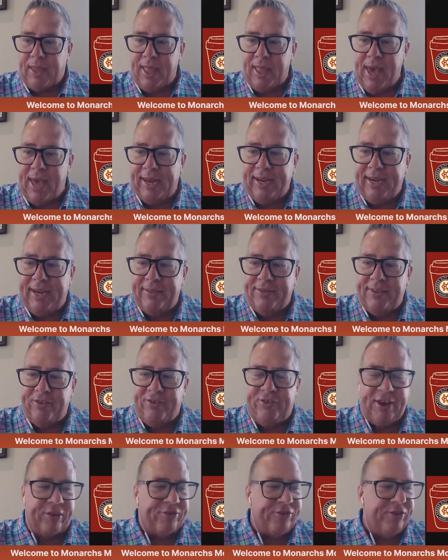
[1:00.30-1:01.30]
I didn't get
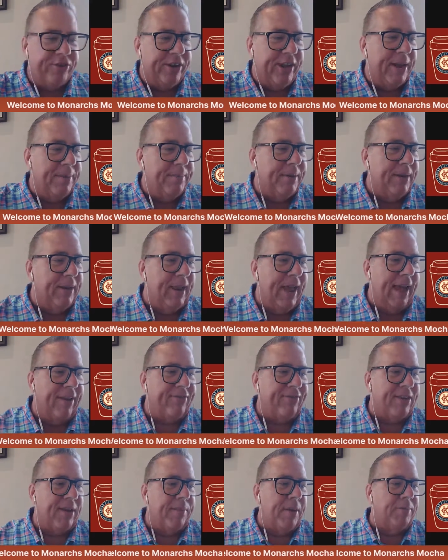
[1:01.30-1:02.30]
this yesterday, but
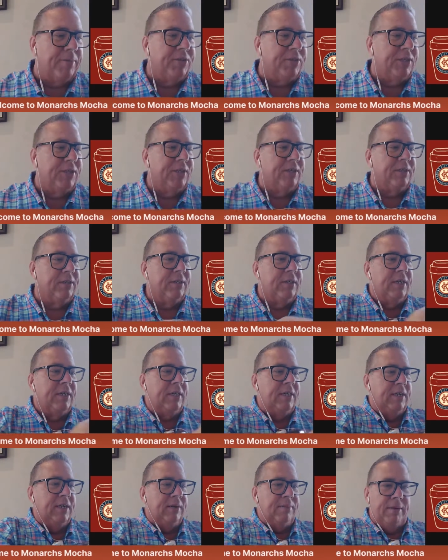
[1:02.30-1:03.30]
last time I was here,
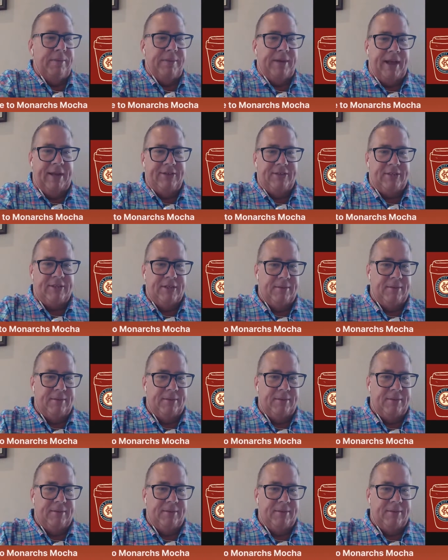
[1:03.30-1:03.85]
remember, guys,